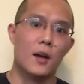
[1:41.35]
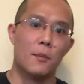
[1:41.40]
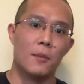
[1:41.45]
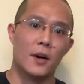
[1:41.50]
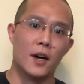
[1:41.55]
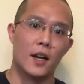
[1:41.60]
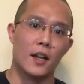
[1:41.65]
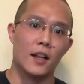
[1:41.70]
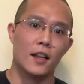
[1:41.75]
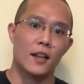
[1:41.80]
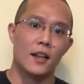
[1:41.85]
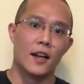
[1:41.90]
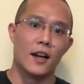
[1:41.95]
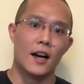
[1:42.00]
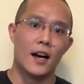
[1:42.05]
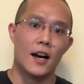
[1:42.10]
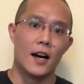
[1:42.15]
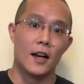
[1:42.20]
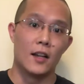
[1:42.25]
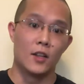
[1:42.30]
But
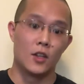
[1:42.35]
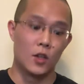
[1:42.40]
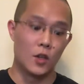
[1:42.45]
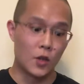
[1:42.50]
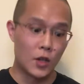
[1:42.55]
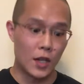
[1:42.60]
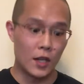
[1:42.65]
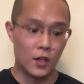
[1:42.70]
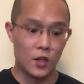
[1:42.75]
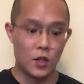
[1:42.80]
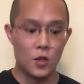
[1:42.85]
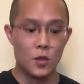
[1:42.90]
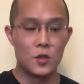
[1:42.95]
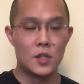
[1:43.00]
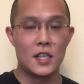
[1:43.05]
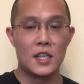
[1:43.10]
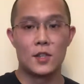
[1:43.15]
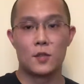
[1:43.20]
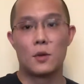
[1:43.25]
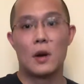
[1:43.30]
you can use
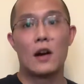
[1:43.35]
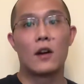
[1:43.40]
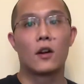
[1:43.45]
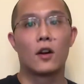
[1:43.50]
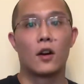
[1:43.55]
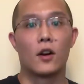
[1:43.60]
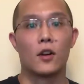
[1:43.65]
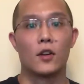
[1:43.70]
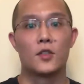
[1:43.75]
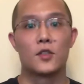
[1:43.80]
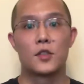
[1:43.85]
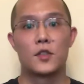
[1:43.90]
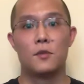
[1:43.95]
these wild cards